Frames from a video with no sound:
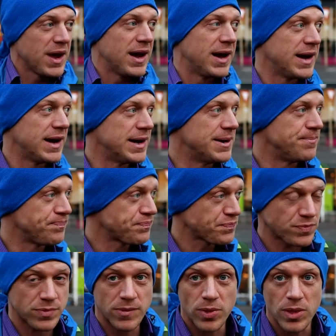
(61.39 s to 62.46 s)
Um,
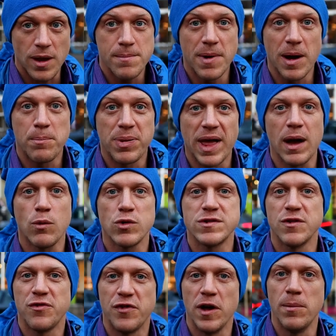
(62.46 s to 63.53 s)
my plan was
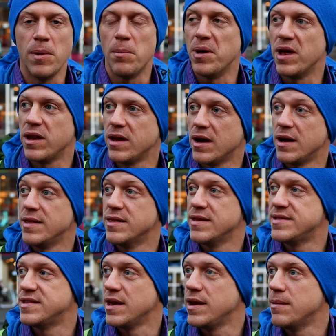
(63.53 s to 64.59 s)
to film a bit here in the
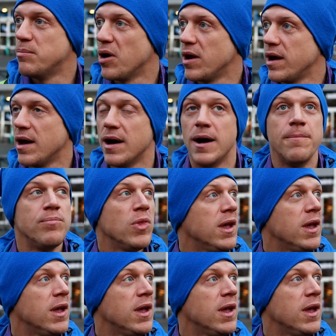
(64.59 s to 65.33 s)
city, but uh,